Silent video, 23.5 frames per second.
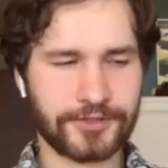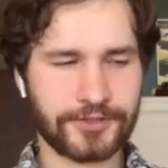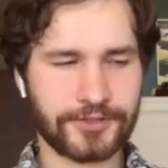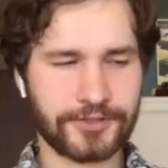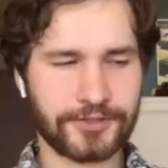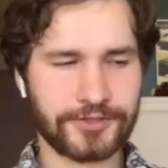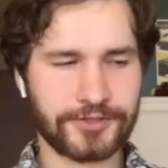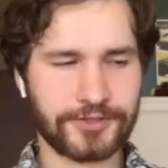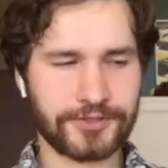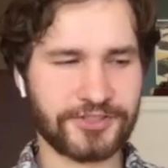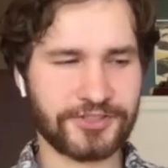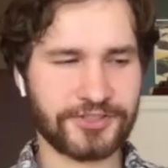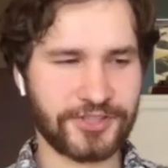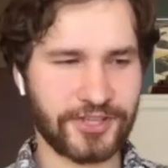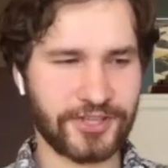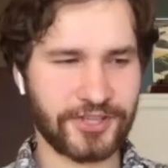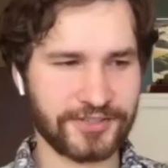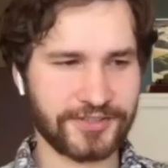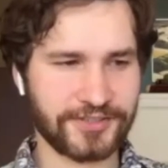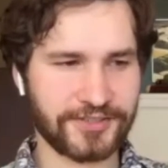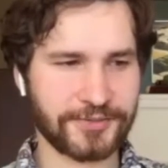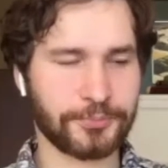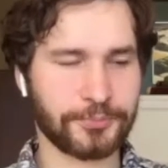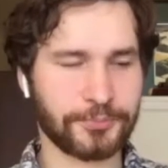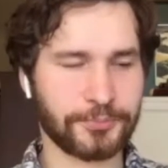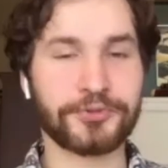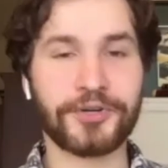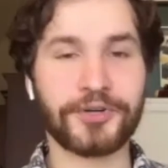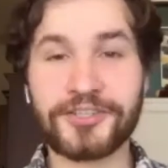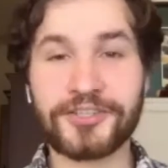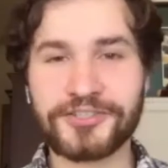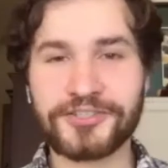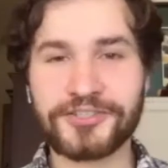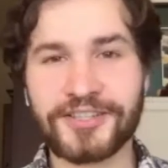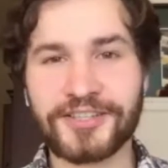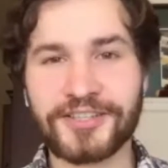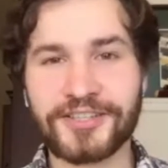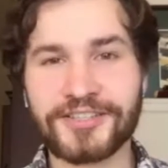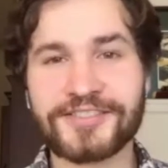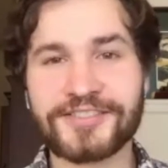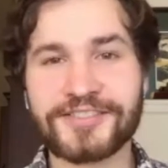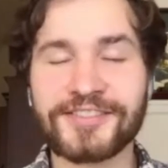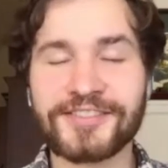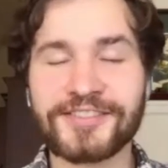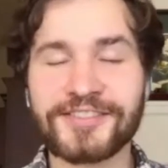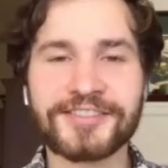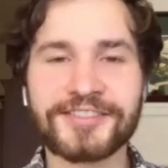shit, projects,
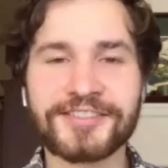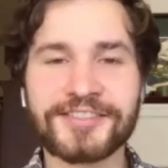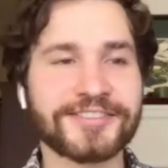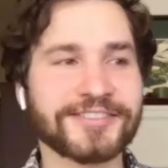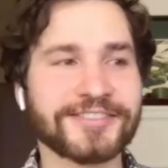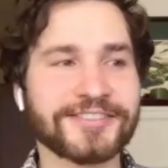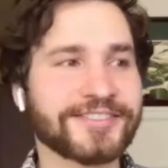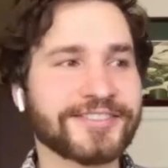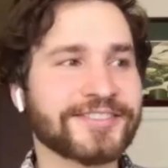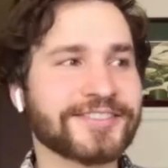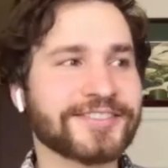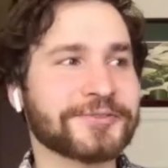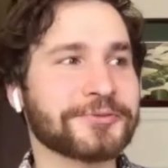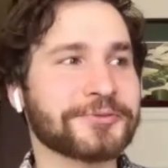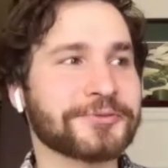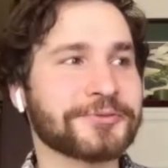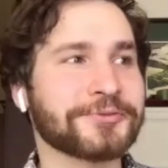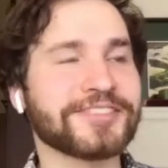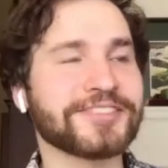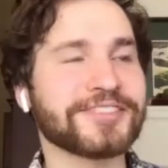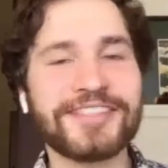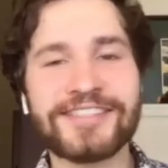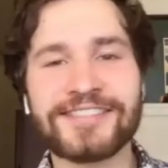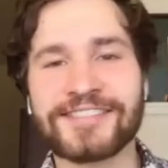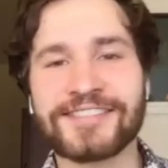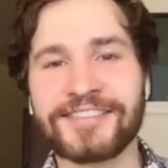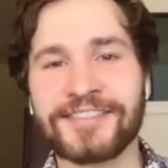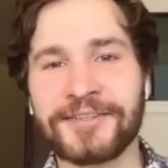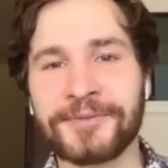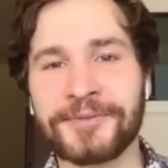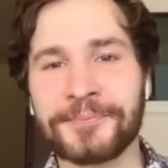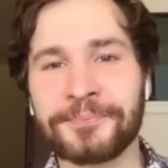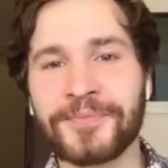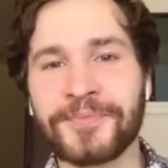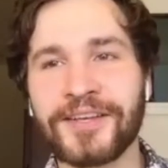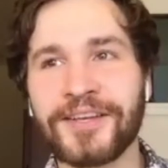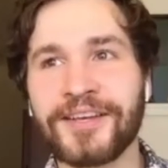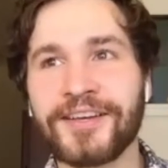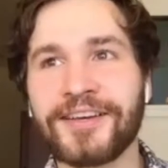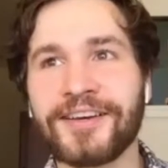singles, releasing them.